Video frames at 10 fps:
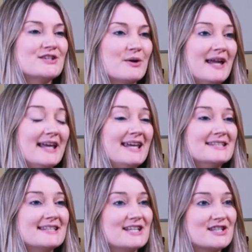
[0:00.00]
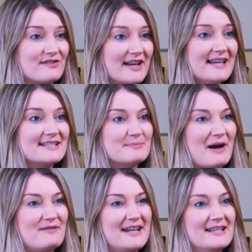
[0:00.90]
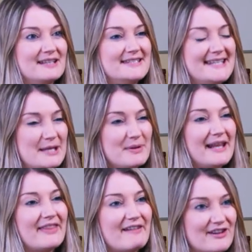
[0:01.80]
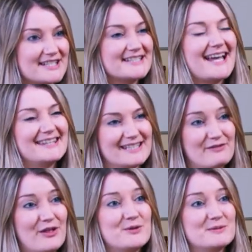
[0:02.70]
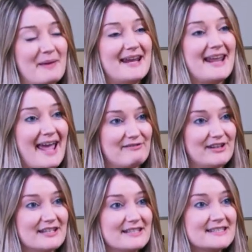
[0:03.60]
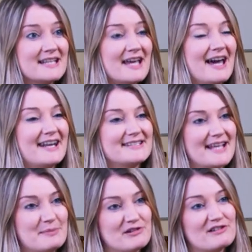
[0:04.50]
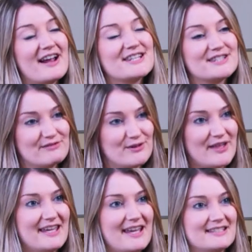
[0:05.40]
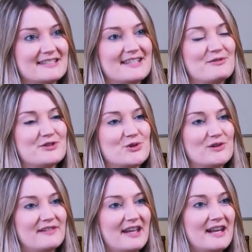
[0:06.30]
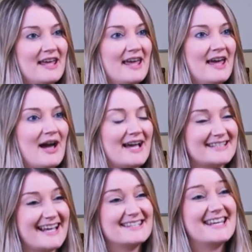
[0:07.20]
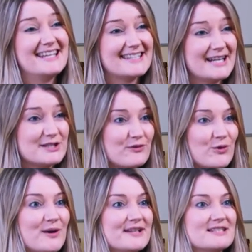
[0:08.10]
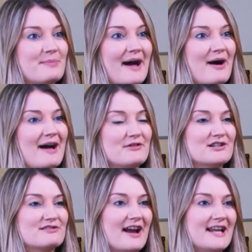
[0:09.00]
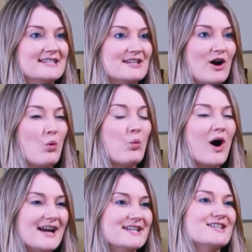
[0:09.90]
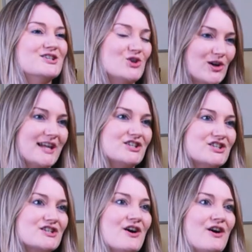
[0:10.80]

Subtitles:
So in Key Stage 3, it's about really deepening their understanding of those main areas. And as they progress through their years at Salvatorian, as they get into Key Stage 4, it's about having a greater, a wider knowledge